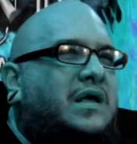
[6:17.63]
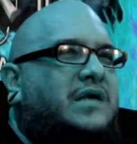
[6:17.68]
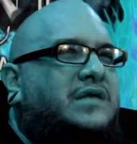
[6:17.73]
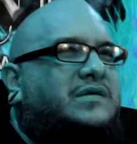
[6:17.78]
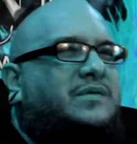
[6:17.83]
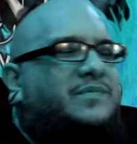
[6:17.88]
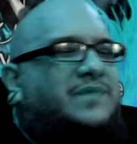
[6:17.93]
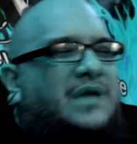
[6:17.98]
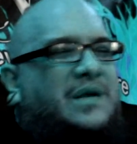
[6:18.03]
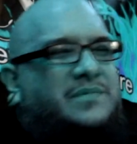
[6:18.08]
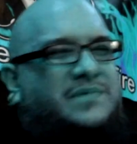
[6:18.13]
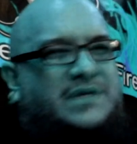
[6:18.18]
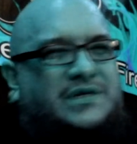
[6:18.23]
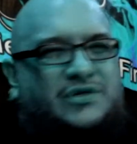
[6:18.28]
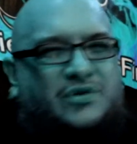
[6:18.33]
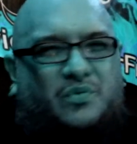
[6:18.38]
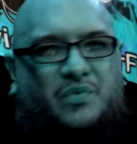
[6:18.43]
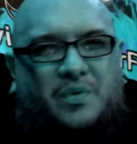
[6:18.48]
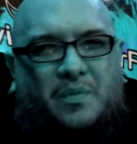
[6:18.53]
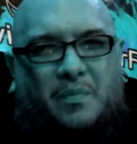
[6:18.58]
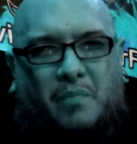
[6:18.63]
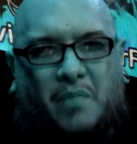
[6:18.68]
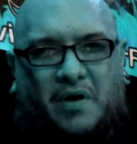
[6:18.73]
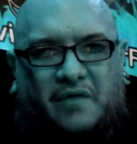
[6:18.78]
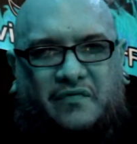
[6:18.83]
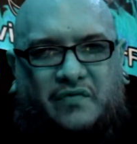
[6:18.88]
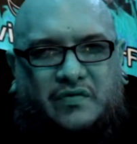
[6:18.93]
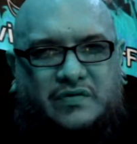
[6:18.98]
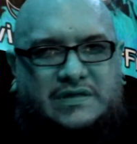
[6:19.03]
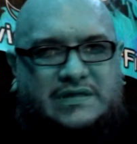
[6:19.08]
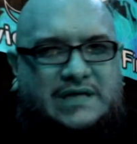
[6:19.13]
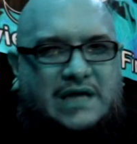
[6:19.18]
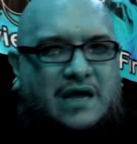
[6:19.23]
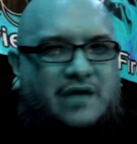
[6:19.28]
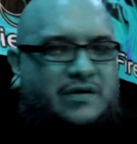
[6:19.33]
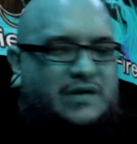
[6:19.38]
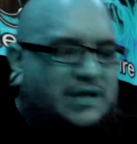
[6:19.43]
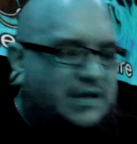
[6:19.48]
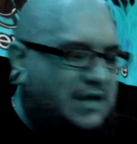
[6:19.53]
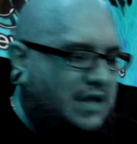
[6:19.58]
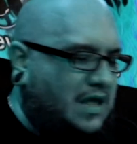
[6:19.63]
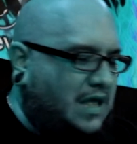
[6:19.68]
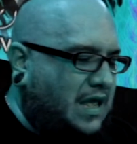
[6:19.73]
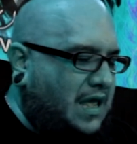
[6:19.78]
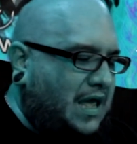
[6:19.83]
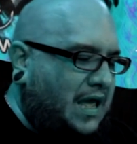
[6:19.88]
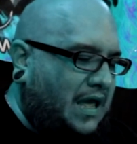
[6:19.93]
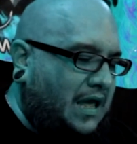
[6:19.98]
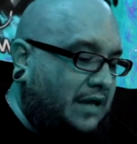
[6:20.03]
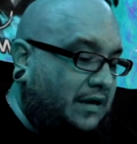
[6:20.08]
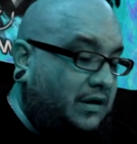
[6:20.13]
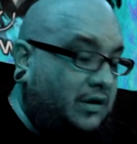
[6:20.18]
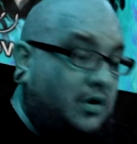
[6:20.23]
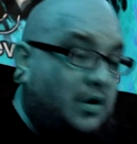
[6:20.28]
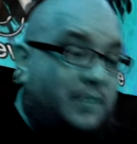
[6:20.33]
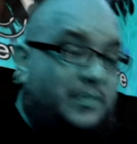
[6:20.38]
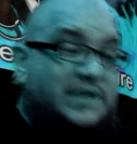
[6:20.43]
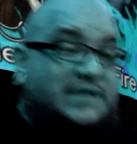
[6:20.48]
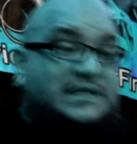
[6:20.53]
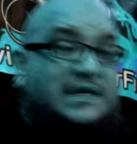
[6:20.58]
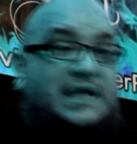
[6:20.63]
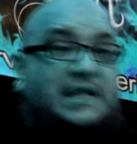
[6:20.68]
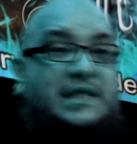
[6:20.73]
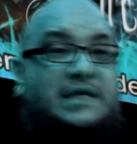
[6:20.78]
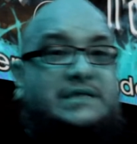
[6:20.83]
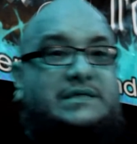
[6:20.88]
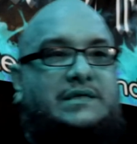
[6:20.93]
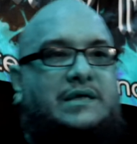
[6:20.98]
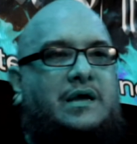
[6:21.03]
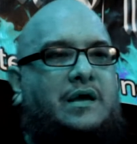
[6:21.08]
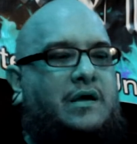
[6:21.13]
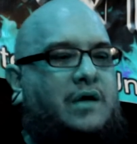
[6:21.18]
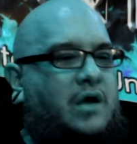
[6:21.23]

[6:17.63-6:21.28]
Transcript: Sometimes things are real muffled sounding. And, you know, I'm going to say this.